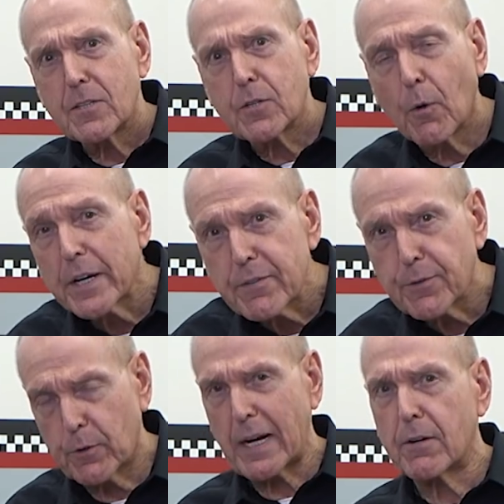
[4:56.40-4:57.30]

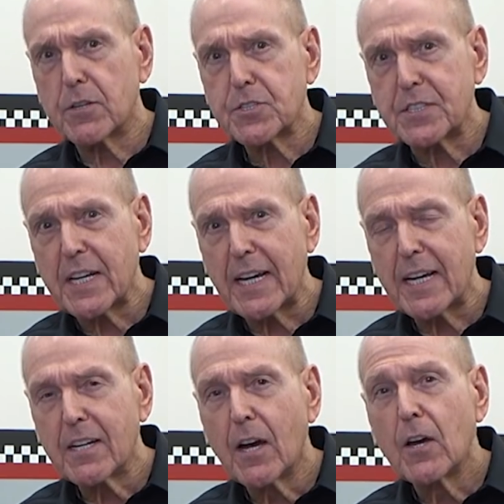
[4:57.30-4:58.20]
24 hours a
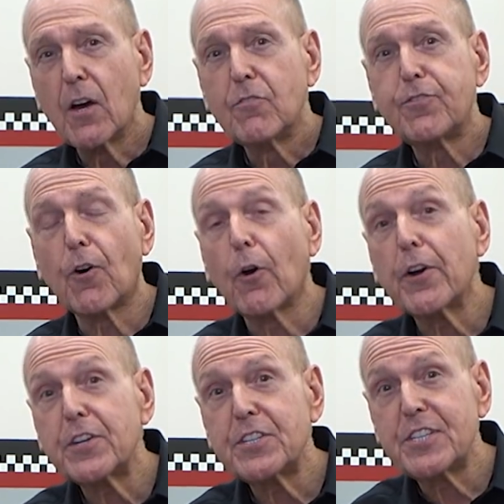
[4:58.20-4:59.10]
day
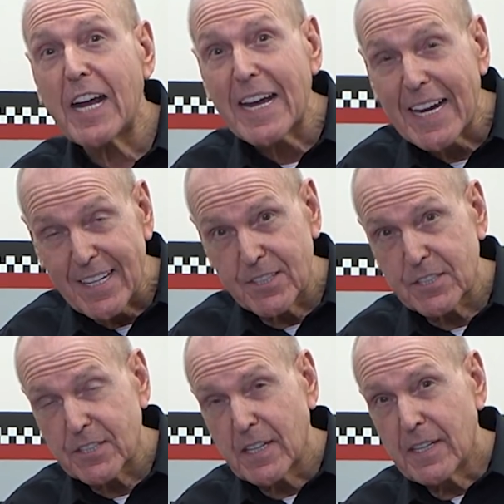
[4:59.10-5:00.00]
for
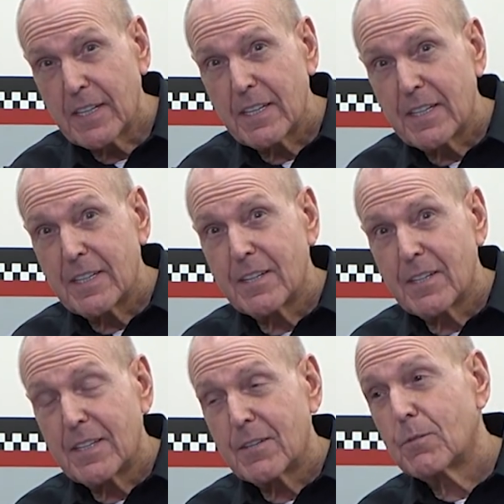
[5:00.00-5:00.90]
days.
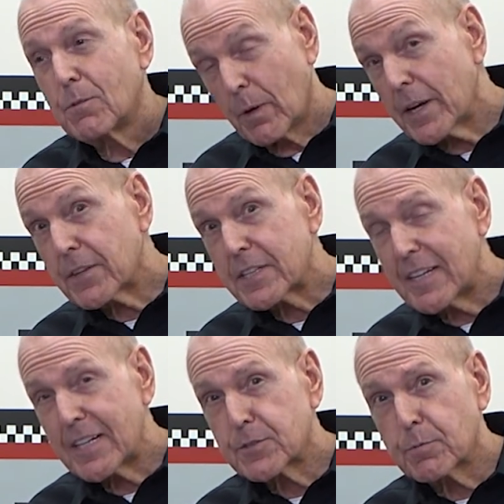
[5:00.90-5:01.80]
One of the
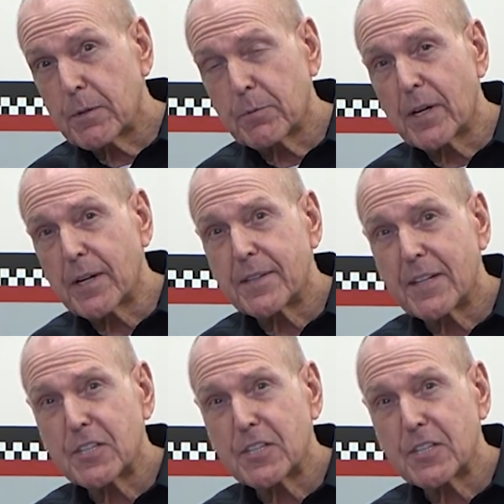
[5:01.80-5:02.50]
tests we run